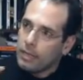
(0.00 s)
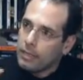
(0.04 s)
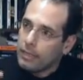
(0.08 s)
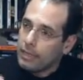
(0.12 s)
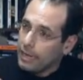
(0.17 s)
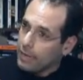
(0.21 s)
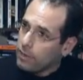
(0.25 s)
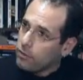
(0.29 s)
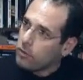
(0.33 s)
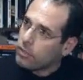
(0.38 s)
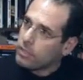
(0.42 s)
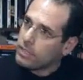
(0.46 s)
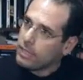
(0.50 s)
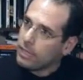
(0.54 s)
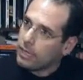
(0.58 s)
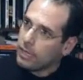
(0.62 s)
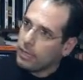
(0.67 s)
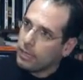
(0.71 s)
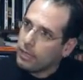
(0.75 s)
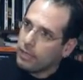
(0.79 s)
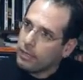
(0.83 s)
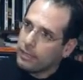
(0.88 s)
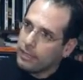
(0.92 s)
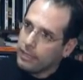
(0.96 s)

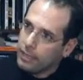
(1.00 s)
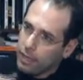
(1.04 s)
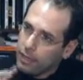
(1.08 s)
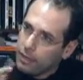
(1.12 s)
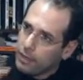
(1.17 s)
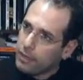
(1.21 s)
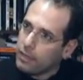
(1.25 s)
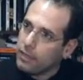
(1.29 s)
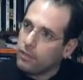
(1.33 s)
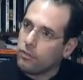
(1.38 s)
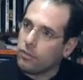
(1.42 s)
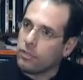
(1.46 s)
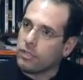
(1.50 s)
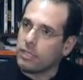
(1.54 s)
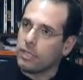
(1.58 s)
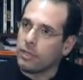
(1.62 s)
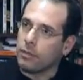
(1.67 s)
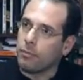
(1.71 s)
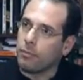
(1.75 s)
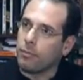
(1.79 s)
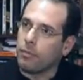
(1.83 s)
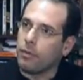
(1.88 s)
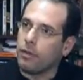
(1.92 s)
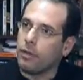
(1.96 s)
The other
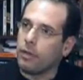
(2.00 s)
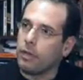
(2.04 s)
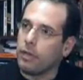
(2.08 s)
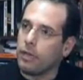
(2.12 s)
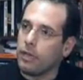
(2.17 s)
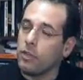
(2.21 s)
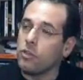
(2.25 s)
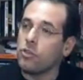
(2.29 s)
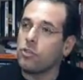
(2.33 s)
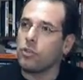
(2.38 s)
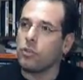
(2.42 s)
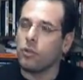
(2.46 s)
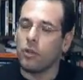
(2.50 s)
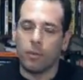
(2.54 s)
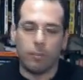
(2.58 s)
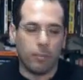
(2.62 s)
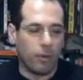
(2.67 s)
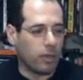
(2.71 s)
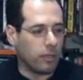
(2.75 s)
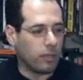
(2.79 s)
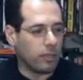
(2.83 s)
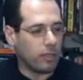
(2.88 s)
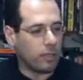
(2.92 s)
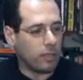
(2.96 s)
interesting issue
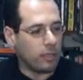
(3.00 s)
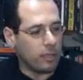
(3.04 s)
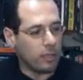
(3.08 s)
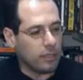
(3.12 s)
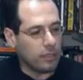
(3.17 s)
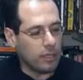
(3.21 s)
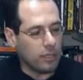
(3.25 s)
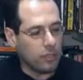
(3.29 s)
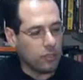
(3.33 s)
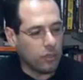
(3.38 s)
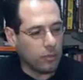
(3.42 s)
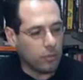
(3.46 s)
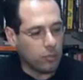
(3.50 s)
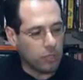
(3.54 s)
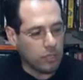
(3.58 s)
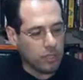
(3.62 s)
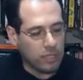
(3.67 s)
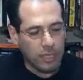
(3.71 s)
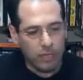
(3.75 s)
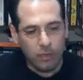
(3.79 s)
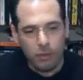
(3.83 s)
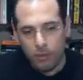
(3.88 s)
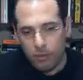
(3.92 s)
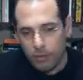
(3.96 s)
about the
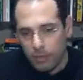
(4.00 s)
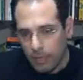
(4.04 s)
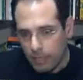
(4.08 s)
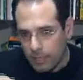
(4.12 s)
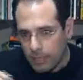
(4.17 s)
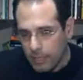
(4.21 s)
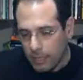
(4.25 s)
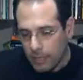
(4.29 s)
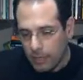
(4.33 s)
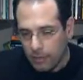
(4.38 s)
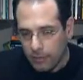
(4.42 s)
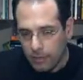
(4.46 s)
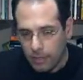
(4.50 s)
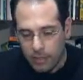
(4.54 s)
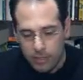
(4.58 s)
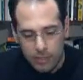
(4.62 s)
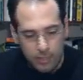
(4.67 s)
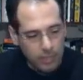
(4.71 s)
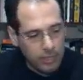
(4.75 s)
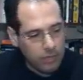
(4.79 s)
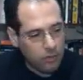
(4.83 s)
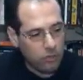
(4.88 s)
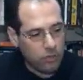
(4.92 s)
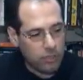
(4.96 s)
Egyptians, and there's
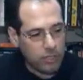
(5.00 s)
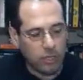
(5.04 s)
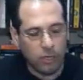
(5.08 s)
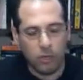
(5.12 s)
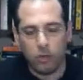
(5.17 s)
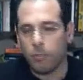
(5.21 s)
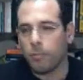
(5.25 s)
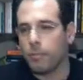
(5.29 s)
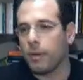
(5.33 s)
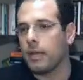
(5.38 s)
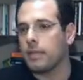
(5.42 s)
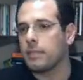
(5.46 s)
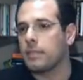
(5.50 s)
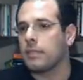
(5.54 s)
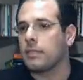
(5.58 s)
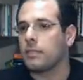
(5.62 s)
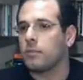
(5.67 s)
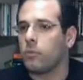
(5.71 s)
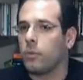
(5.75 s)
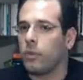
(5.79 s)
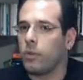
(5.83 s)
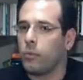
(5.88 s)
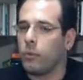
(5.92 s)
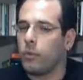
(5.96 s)
an interesting
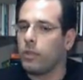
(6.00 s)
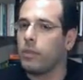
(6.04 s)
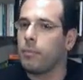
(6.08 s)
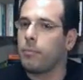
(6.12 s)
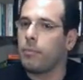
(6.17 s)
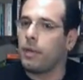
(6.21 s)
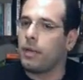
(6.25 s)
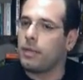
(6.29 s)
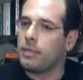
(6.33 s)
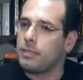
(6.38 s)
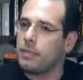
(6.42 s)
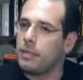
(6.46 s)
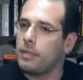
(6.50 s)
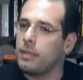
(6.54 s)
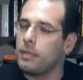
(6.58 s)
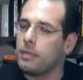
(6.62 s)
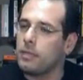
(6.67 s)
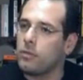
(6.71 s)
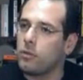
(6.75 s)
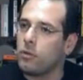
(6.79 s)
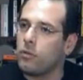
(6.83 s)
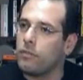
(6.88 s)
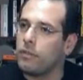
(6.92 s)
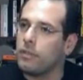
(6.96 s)
comparison with the
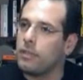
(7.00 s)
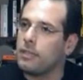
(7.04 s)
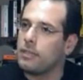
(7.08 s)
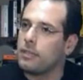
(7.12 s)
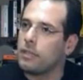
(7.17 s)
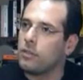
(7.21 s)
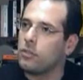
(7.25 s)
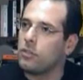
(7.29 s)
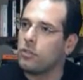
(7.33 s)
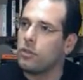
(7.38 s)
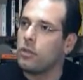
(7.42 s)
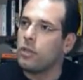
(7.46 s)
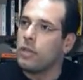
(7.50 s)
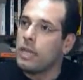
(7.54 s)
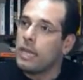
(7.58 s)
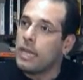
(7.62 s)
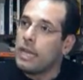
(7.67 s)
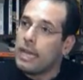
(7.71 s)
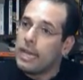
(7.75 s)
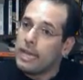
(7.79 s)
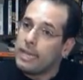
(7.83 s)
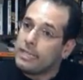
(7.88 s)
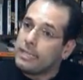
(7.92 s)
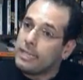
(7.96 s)
Palestinians over this issue,
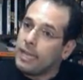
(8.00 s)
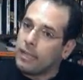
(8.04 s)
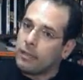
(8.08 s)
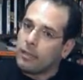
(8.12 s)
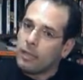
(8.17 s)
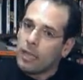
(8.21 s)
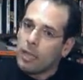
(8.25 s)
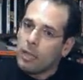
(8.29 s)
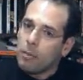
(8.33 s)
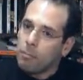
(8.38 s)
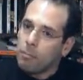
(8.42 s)
is that